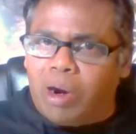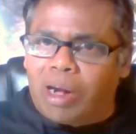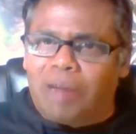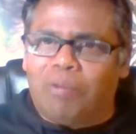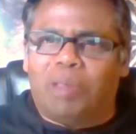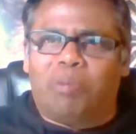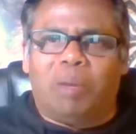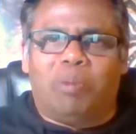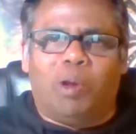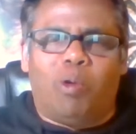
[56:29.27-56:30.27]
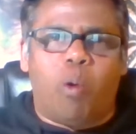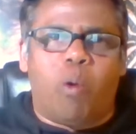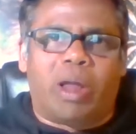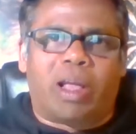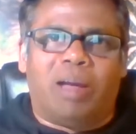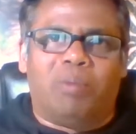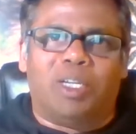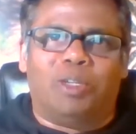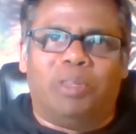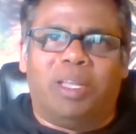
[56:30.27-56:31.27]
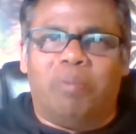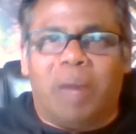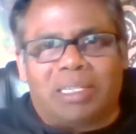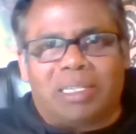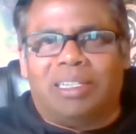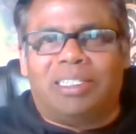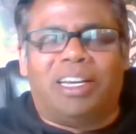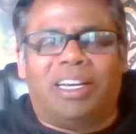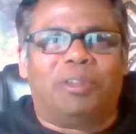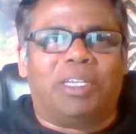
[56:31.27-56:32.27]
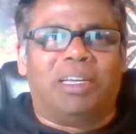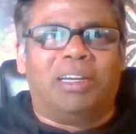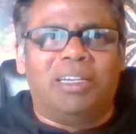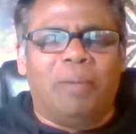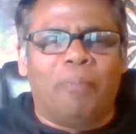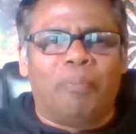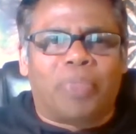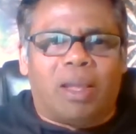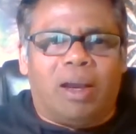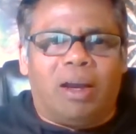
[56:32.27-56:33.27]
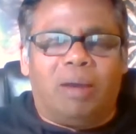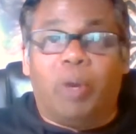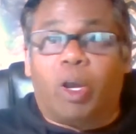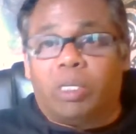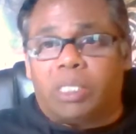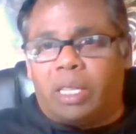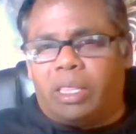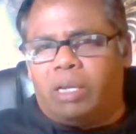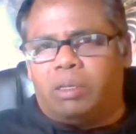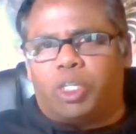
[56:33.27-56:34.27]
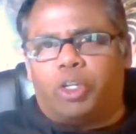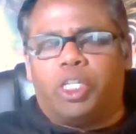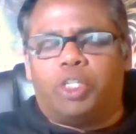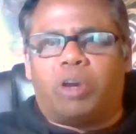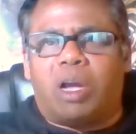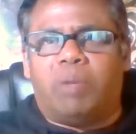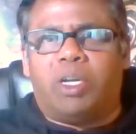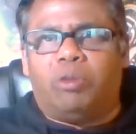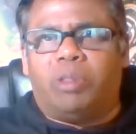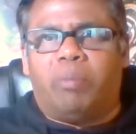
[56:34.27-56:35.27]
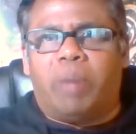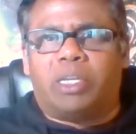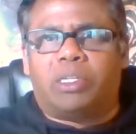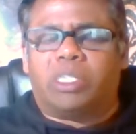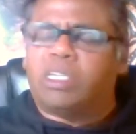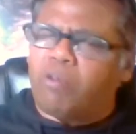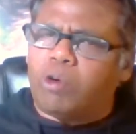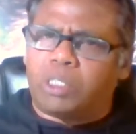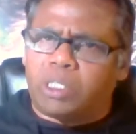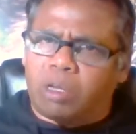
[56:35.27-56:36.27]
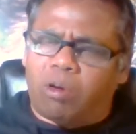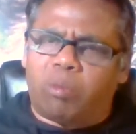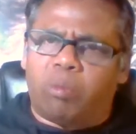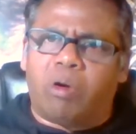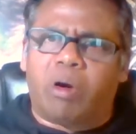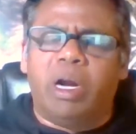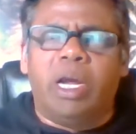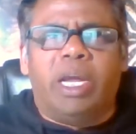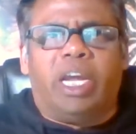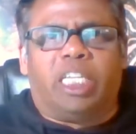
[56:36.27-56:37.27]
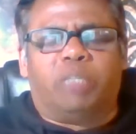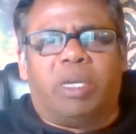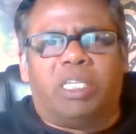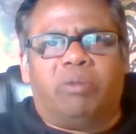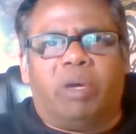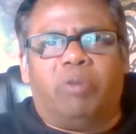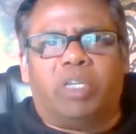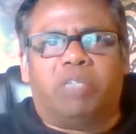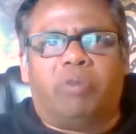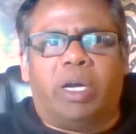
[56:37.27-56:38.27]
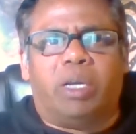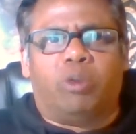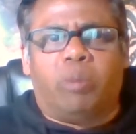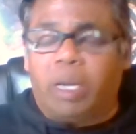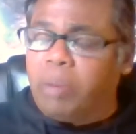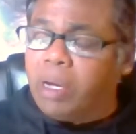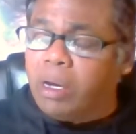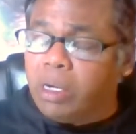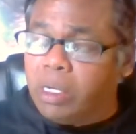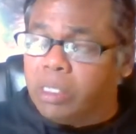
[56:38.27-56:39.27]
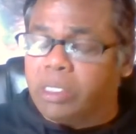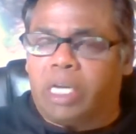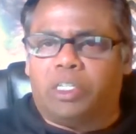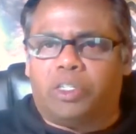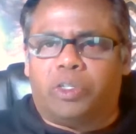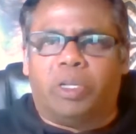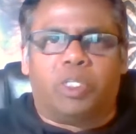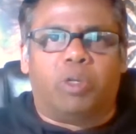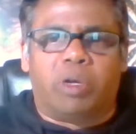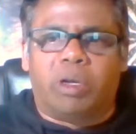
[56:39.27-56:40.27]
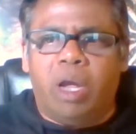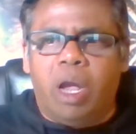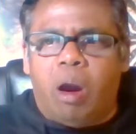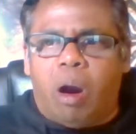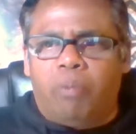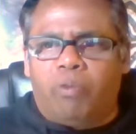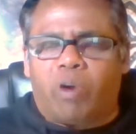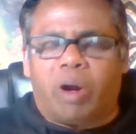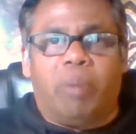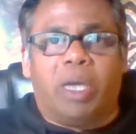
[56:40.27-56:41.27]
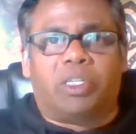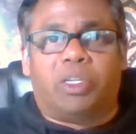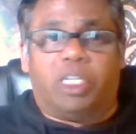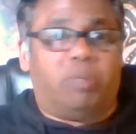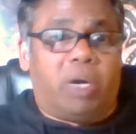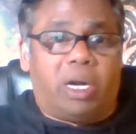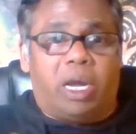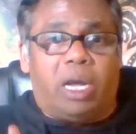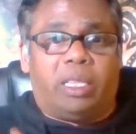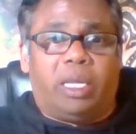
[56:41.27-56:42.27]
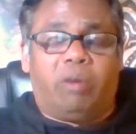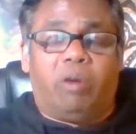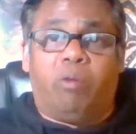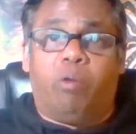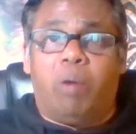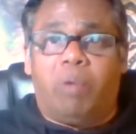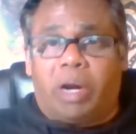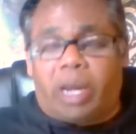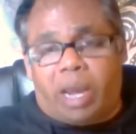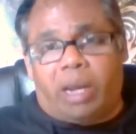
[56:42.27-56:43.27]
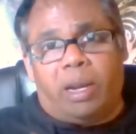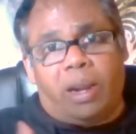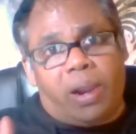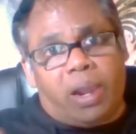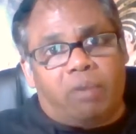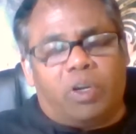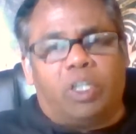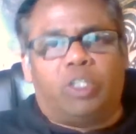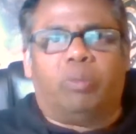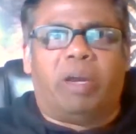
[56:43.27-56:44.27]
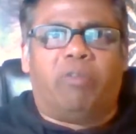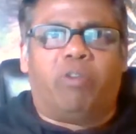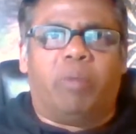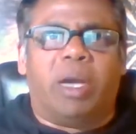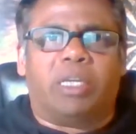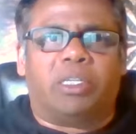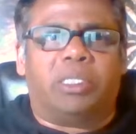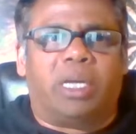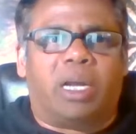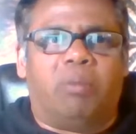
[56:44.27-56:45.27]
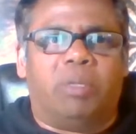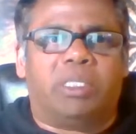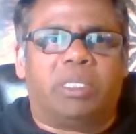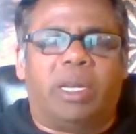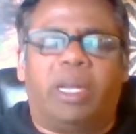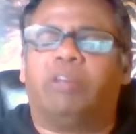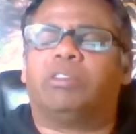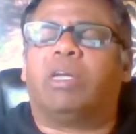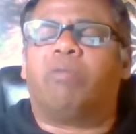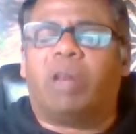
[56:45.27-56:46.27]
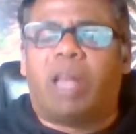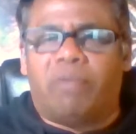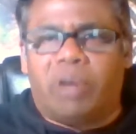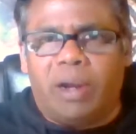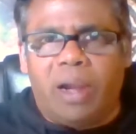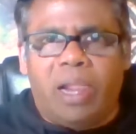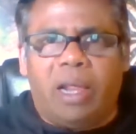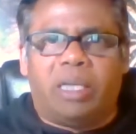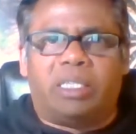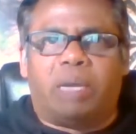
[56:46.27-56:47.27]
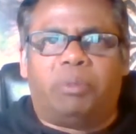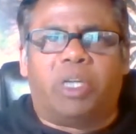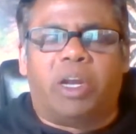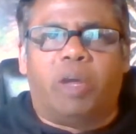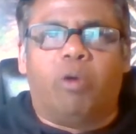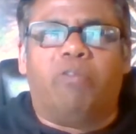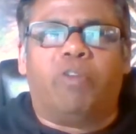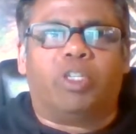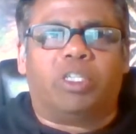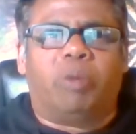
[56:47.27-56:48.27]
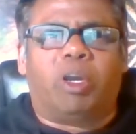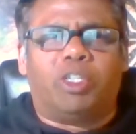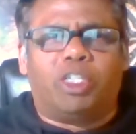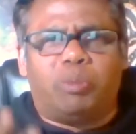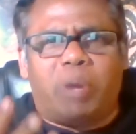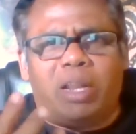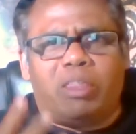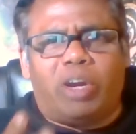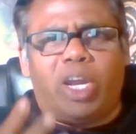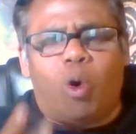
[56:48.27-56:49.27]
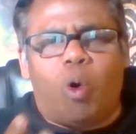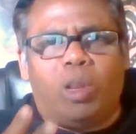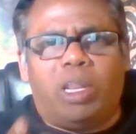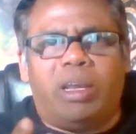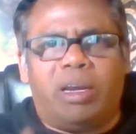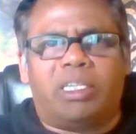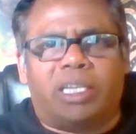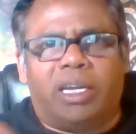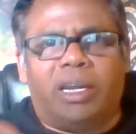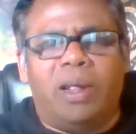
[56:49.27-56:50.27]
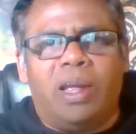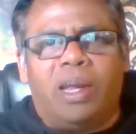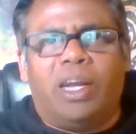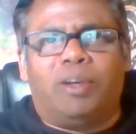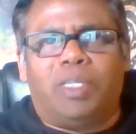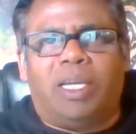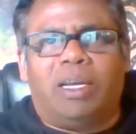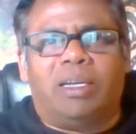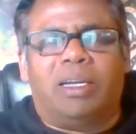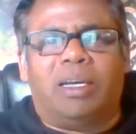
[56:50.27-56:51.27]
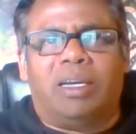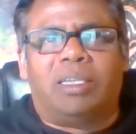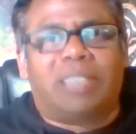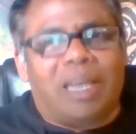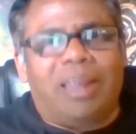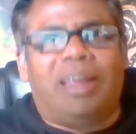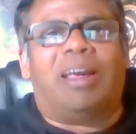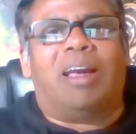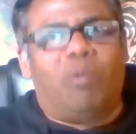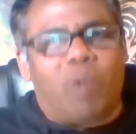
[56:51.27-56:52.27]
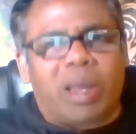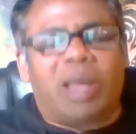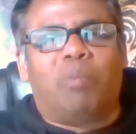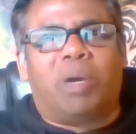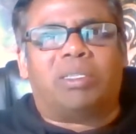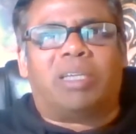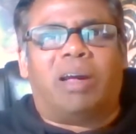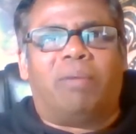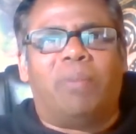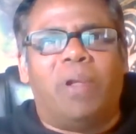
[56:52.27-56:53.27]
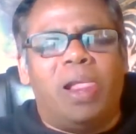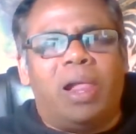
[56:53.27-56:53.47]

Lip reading: working with people who want to come and do their bachelor's in New Zealand. Because I think students who come and do their bachelor's, of course, it's a lot more expensive, and which is why too many international students don't opt for a bachelor's. But I think whoever can afford to pay for a bachelor's and come and study in New Zealand will have an exceptionally good future, because you spend 3 whole years in New Zealand studying and working part time,